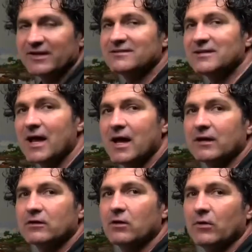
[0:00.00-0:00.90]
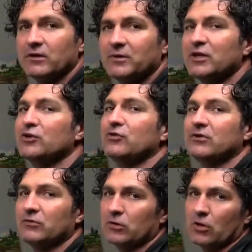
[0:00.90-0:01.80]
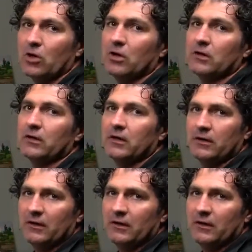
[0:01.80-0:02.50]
It's not going to be conducive to long